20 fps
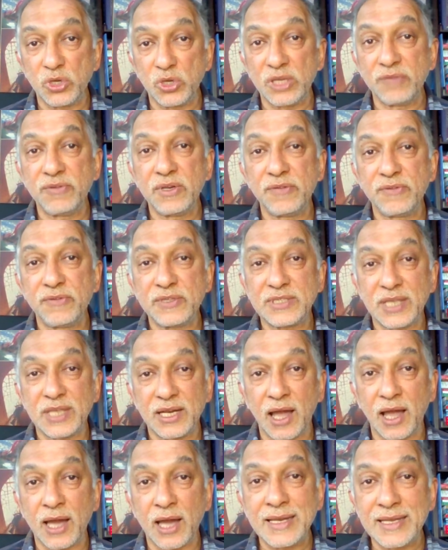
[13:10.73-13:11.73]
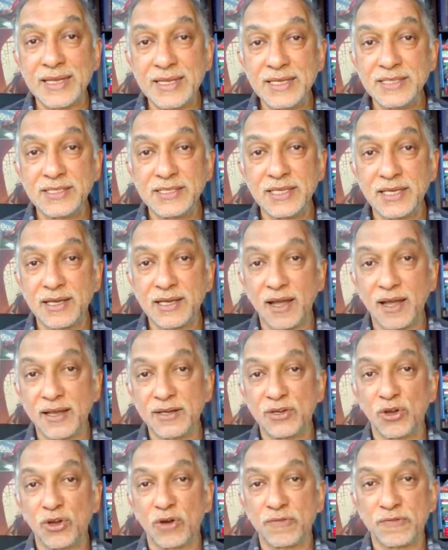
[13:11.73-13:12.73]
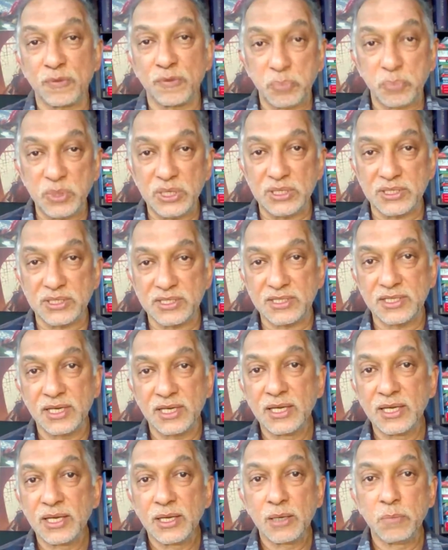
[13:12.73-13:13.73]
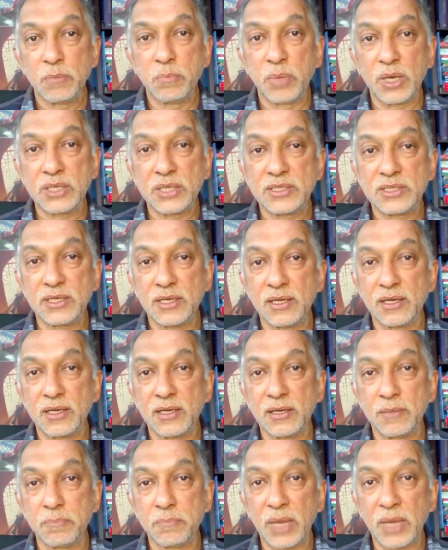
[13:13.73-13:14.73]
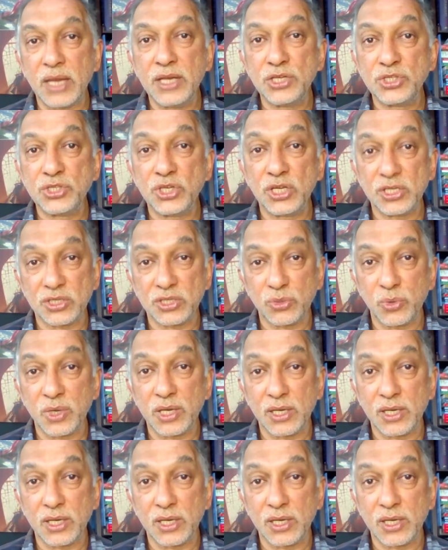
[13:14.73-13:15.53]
even if it's an uneasy kind of a peace, but manage it